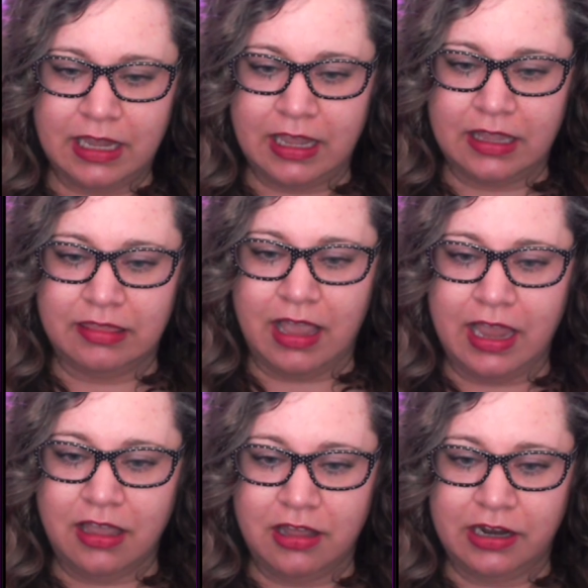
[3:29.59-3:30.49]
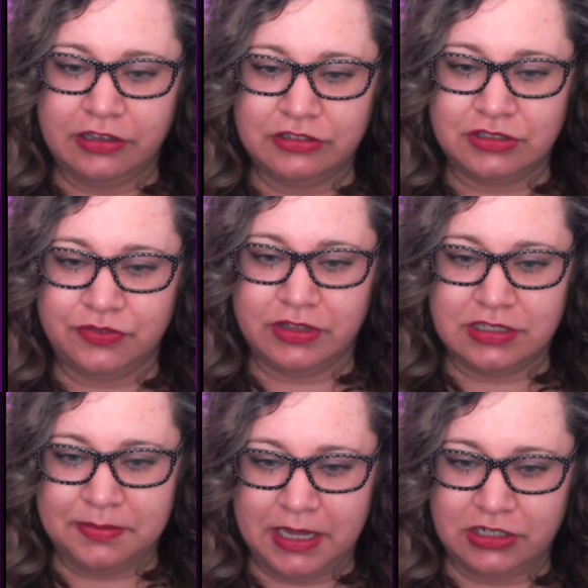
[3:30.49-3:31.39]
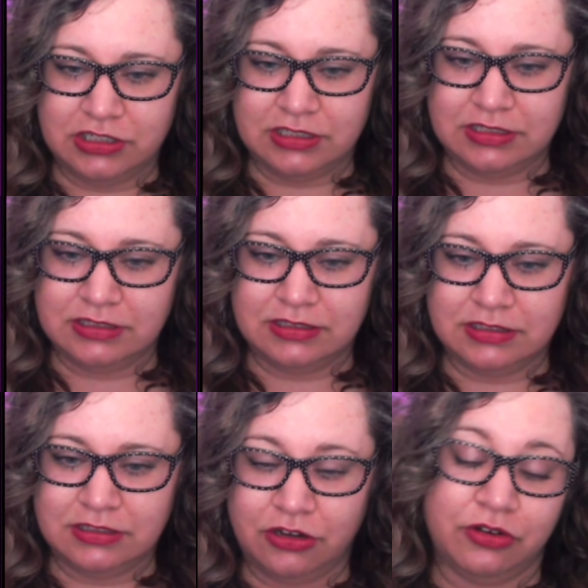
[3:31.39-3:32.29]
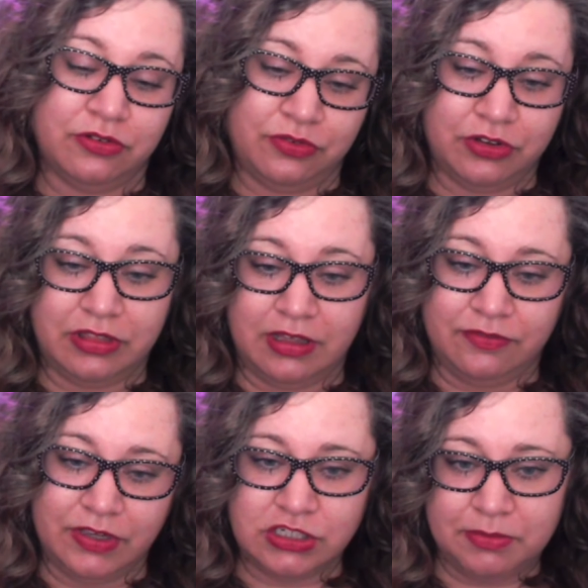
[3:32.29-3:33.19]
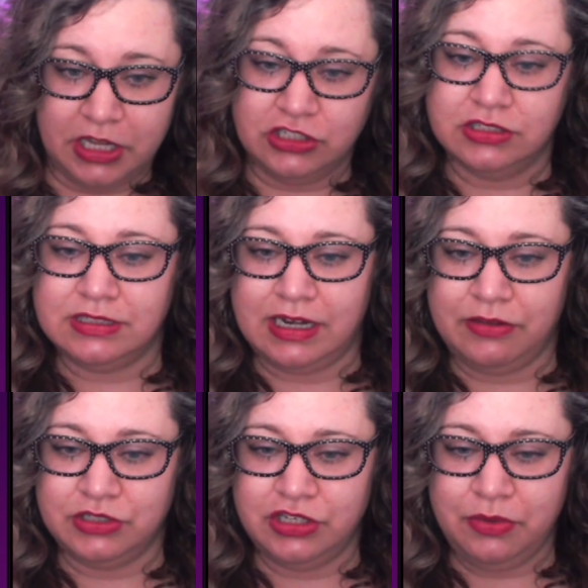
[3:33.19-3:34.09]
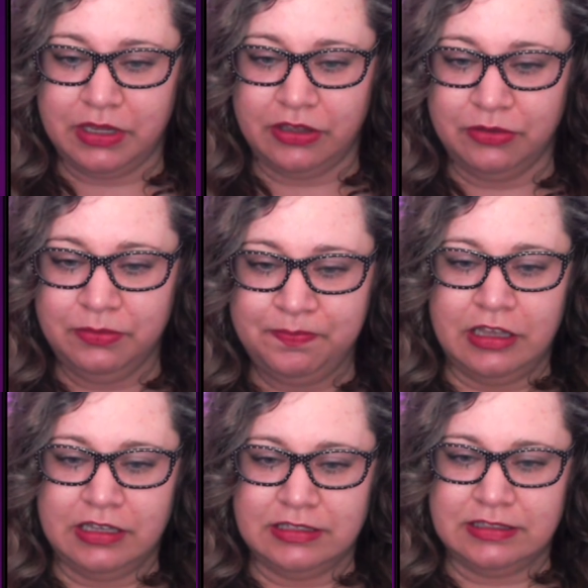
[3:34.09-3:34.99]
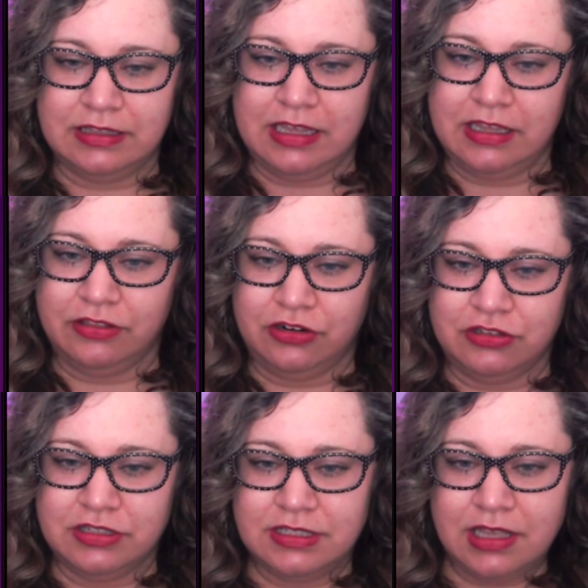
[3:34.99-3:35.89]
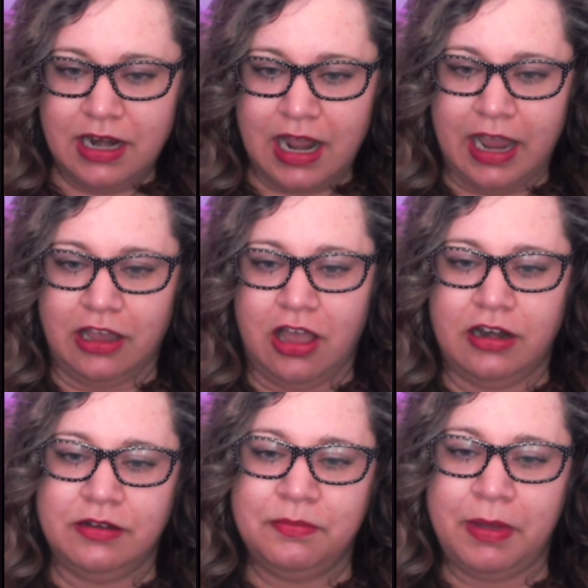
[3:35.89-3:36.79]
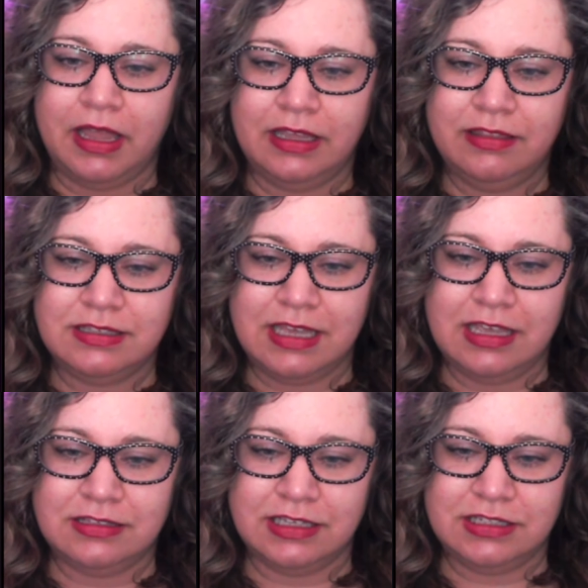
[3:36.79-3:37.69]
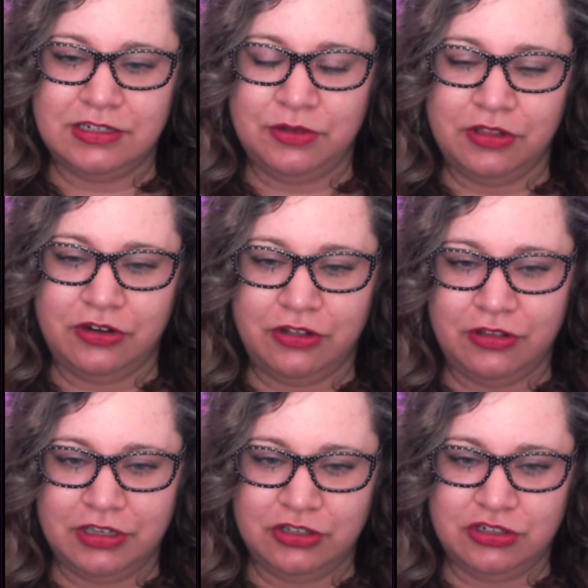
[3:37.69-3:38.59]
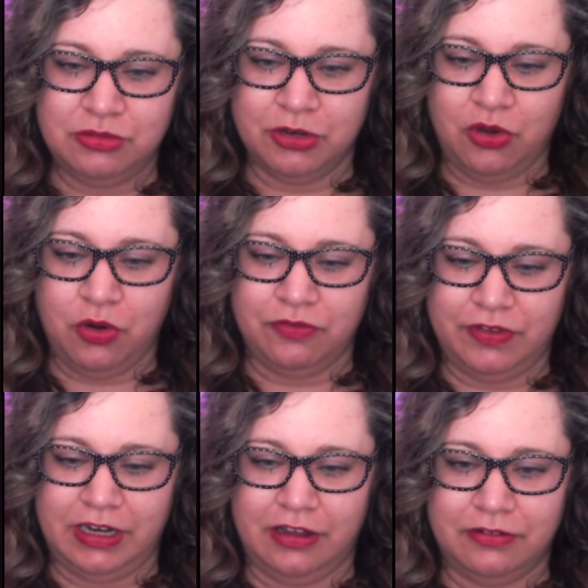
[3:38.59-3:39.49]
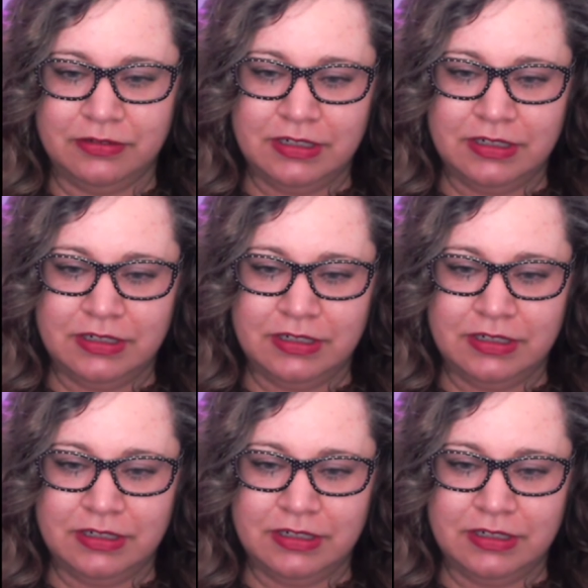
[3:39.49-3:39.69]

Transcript: And the icon I use for these pages, or for the vision pages that I was showing you, is the little sun icon. But in this case, let's do a little YouTube record video.